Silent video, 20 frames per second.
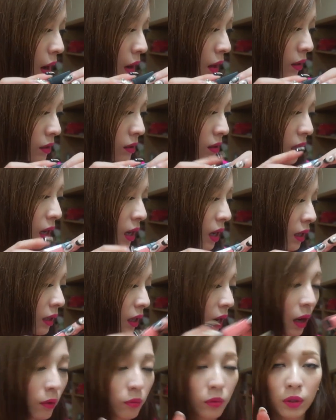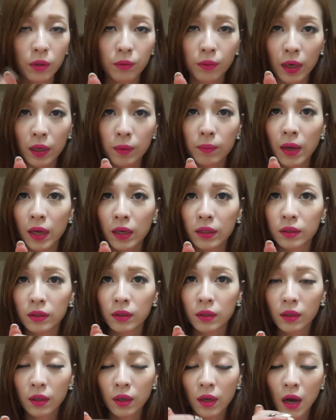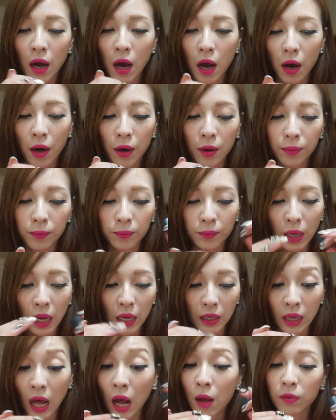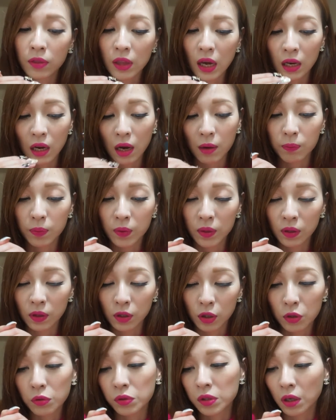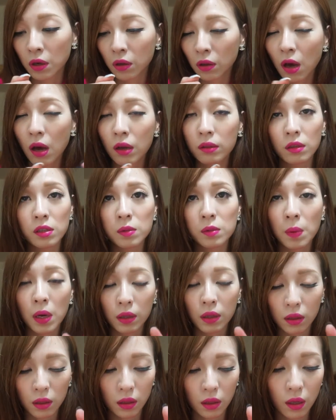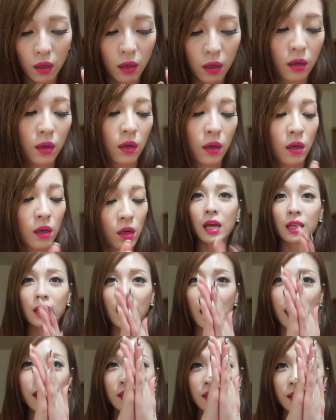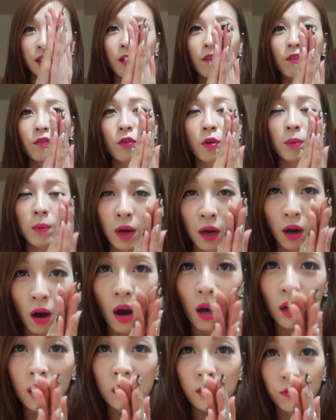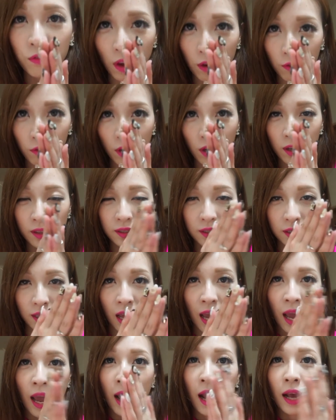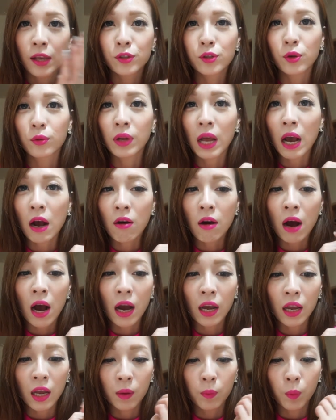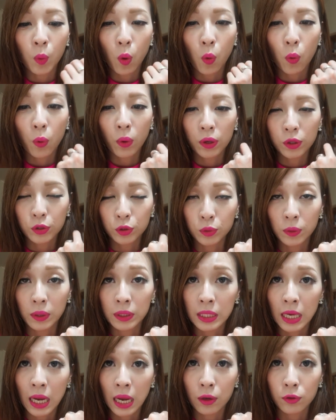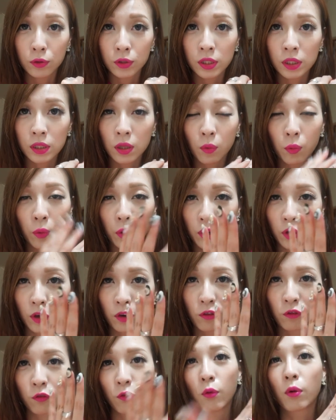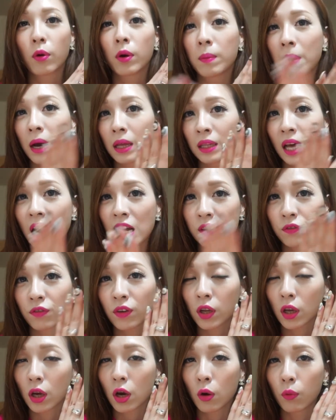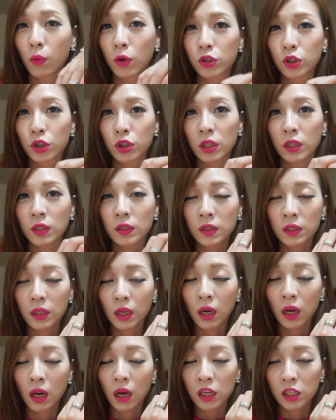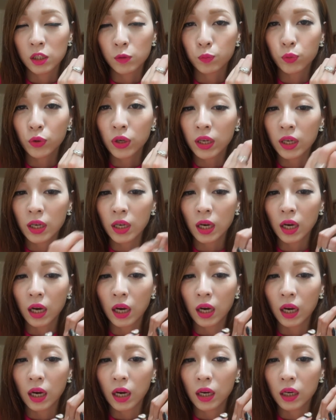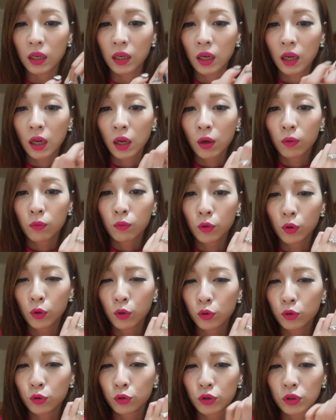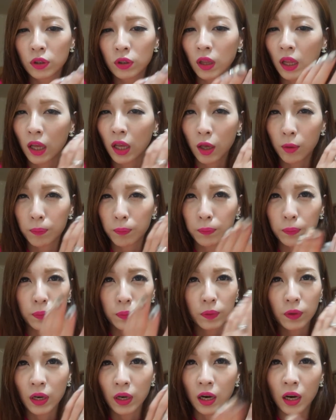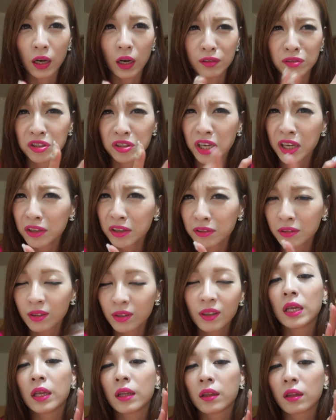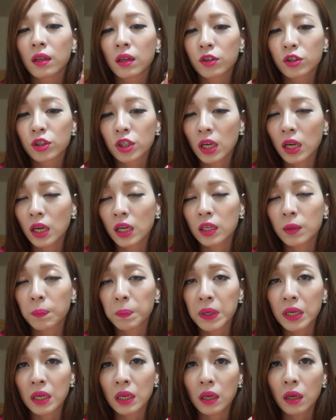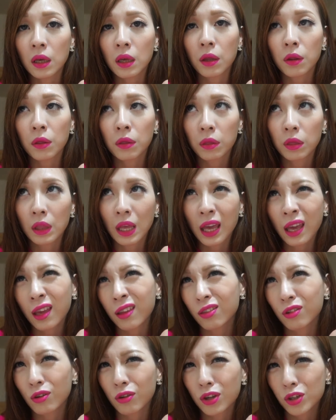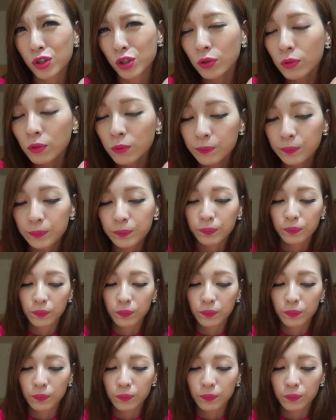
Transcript: products that I really recommend, um, and I, that I've been using a lot this month. That's it for my August favorites. So now I am going to announce the winner for my last video, which is the Esprique uh, Rouge Lip uh, Stain in the shade B E eight thirty-two.